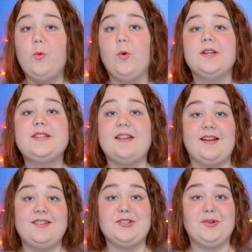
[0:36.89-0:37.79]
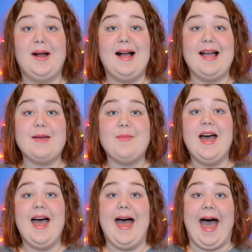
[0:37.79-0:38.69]
words cannot describe
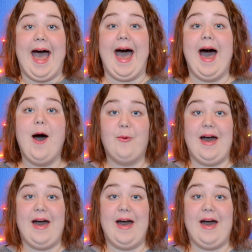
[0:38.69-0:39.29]
how